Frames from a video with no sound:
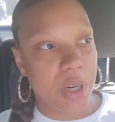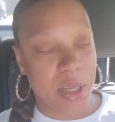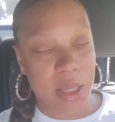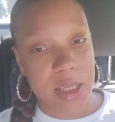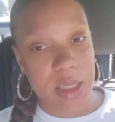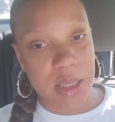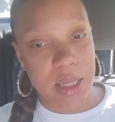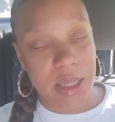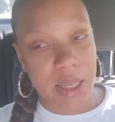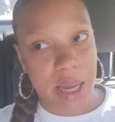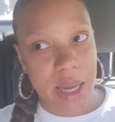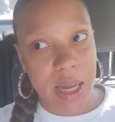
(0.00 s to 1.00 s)
Allegedly,
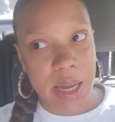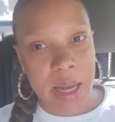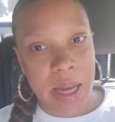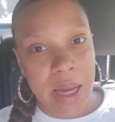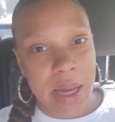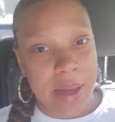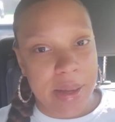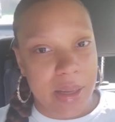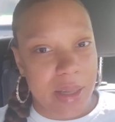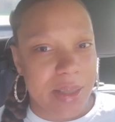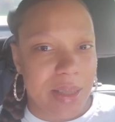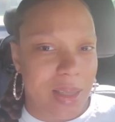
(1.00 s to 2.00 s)
like
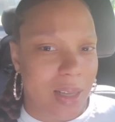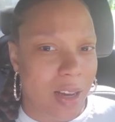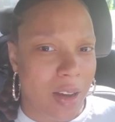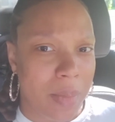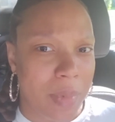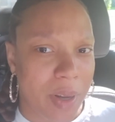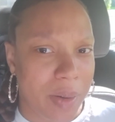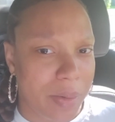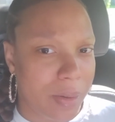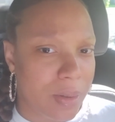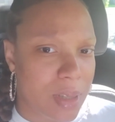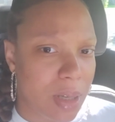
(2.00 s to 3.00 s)
Cause come
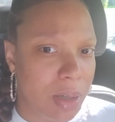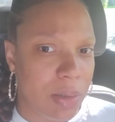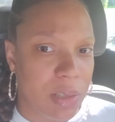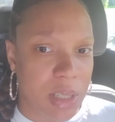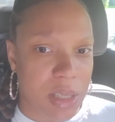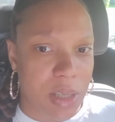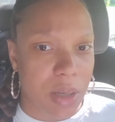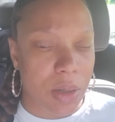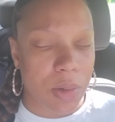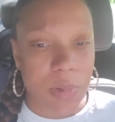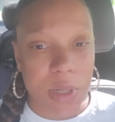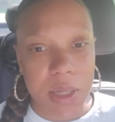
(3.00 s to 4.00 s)
on, you so you just
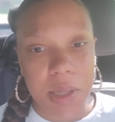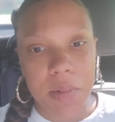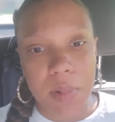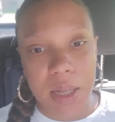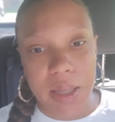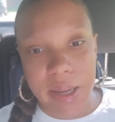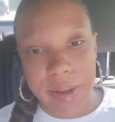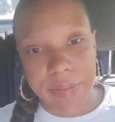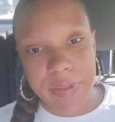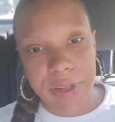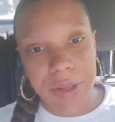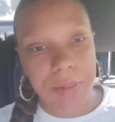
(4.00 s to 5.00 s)
cool with it. You ain't
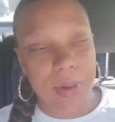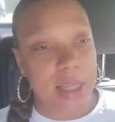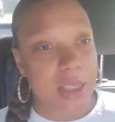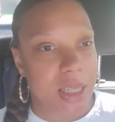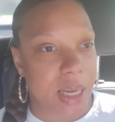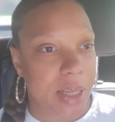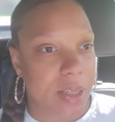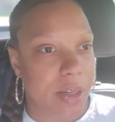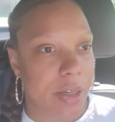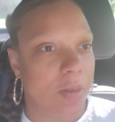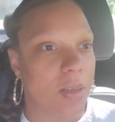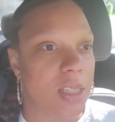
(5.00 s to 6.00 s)
left her, you ain't checked her,
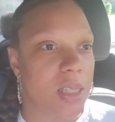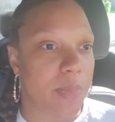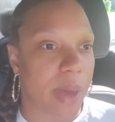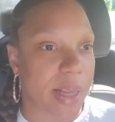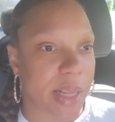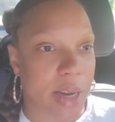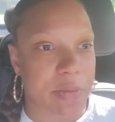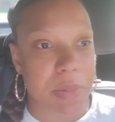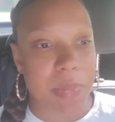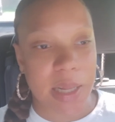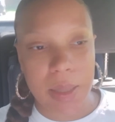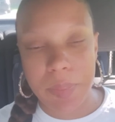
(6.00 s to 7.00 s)
you just smacked
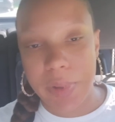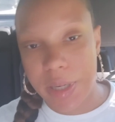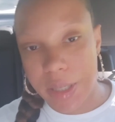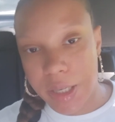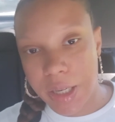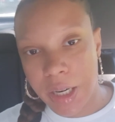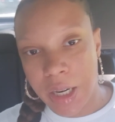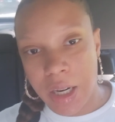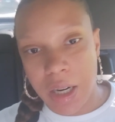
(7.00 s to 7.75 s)
everybody but her.